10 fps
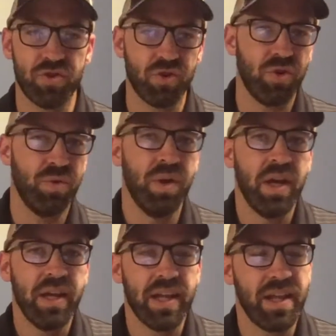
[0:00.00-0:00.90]
grow
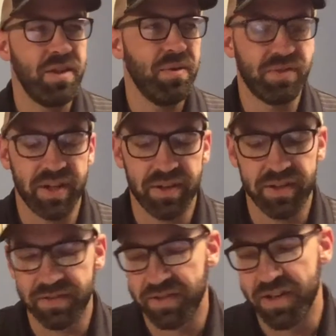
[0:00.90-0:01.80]
in those
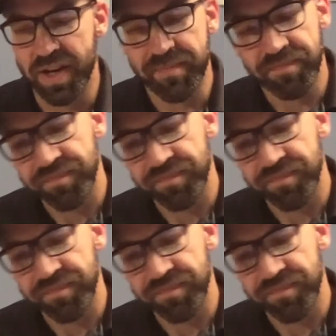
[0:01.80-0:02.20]
areas. All right,